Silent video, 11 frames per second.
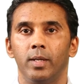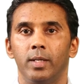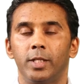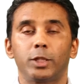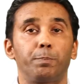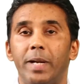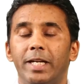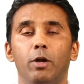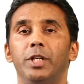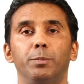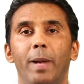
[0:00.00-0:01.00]
The spread
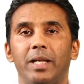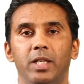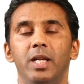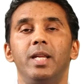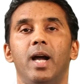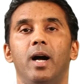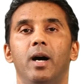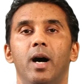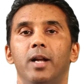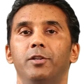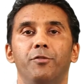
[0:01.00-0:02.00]
of these bacteria
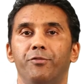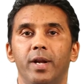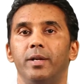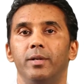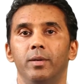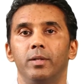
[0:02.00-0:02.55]
are different.